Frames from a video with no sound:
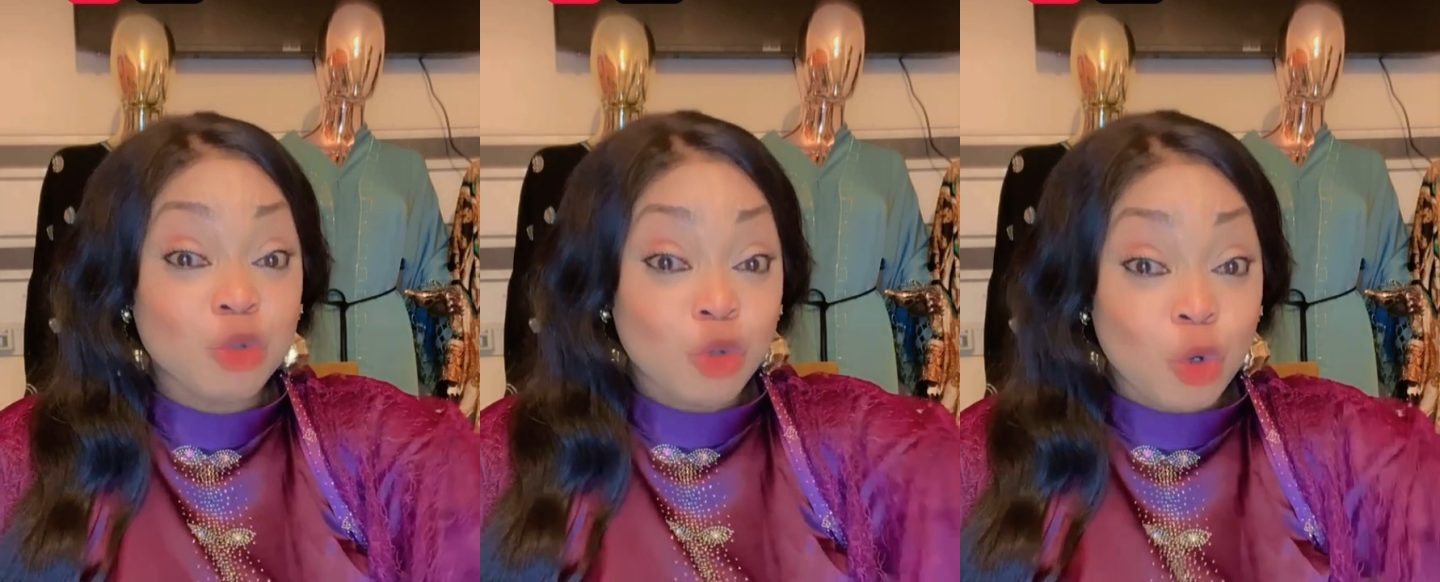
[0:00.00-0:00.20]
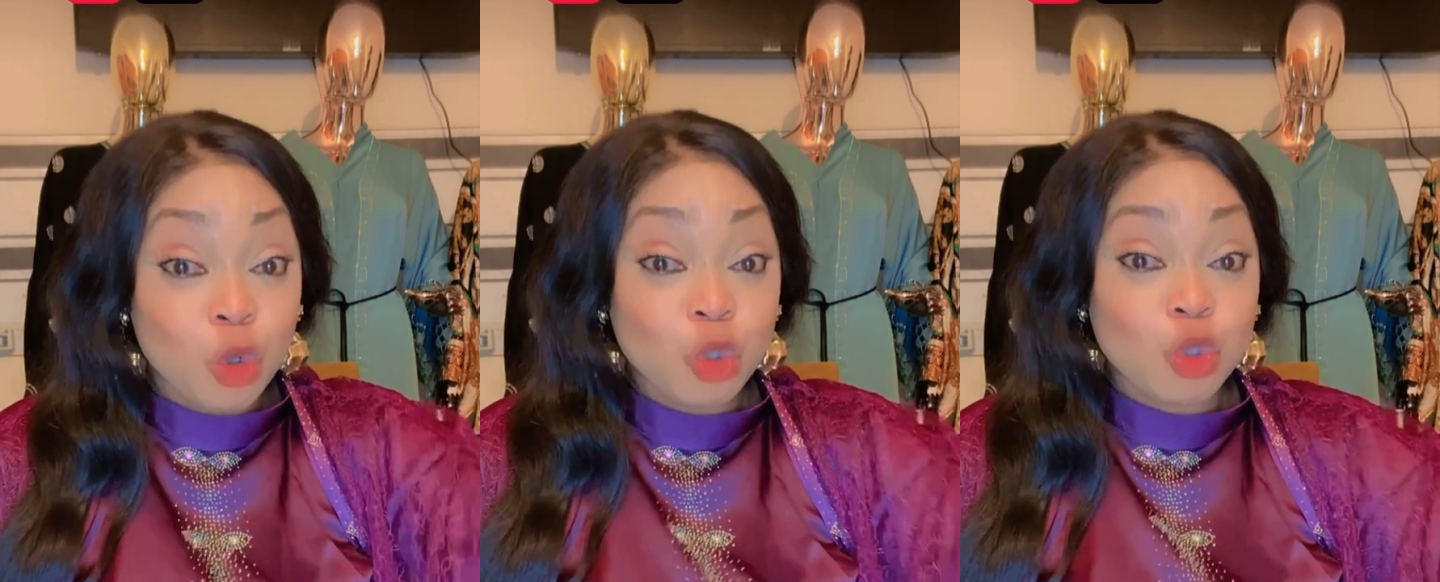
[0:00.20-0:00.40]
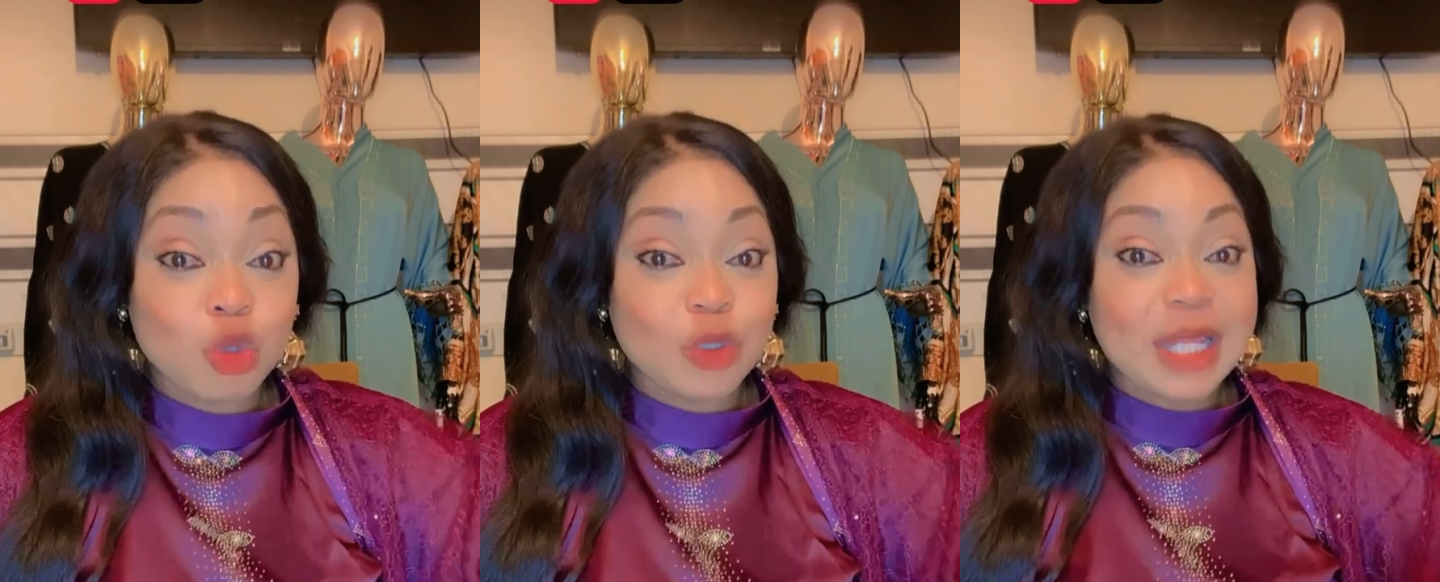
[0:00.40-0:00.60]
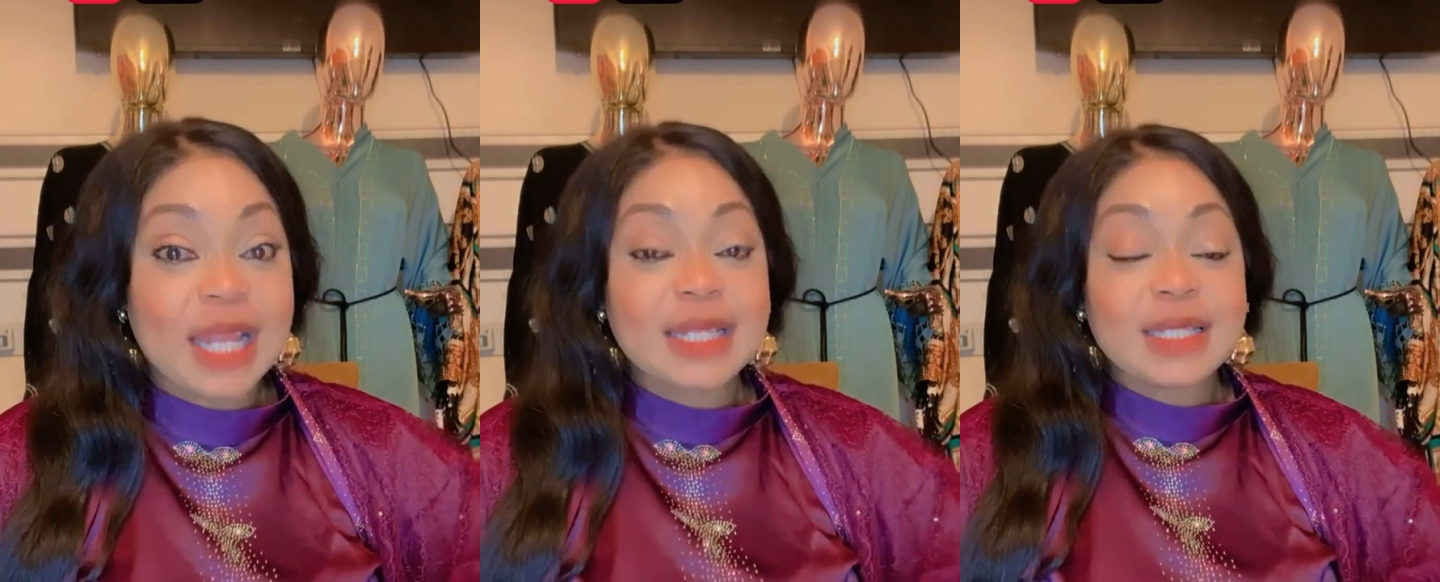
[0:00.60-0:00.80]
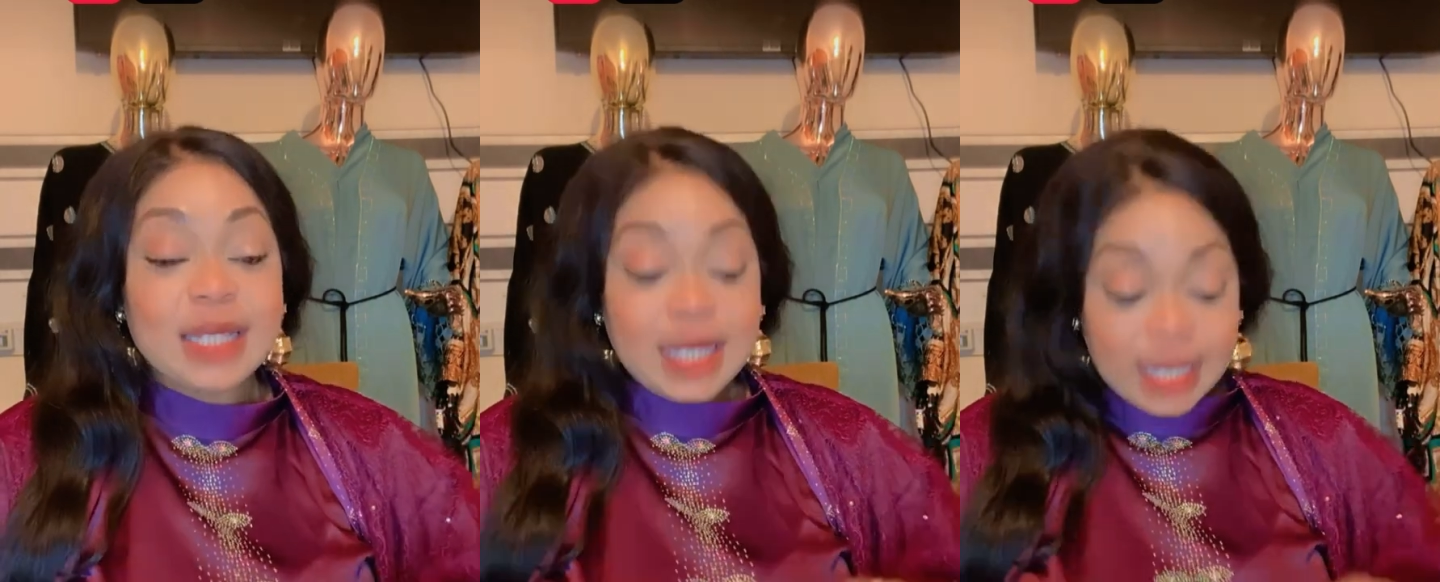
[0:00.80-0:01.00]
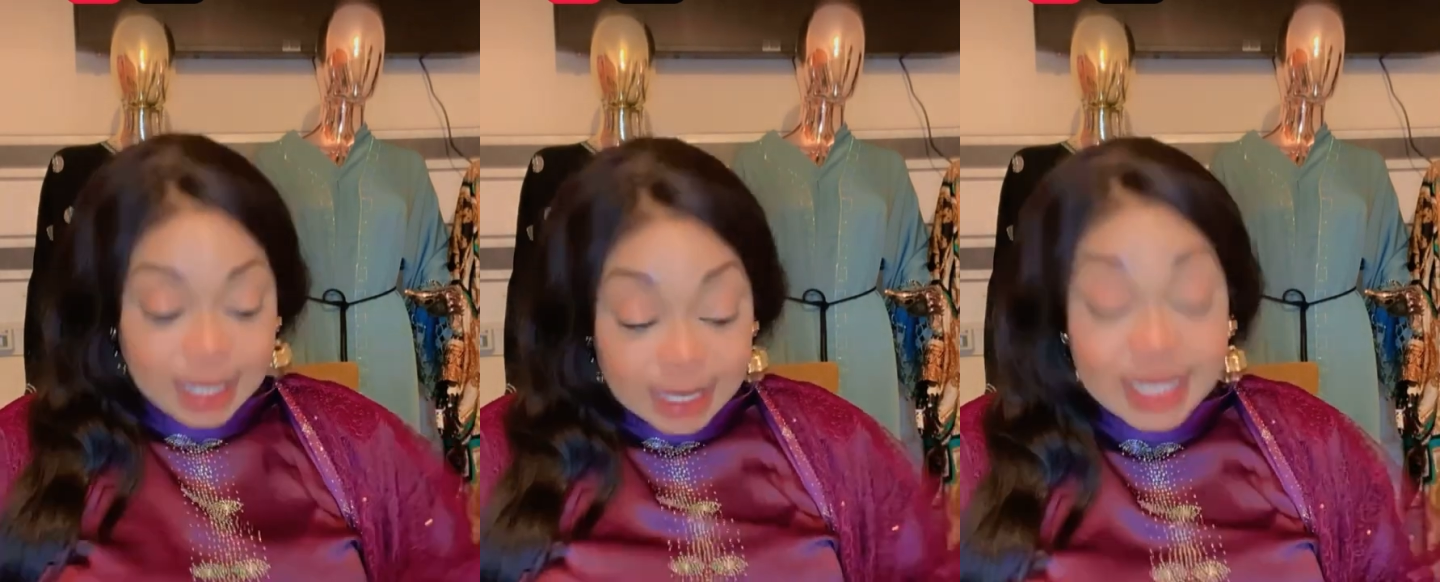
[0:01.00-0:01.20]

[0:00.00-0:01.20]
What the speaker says: to go to that.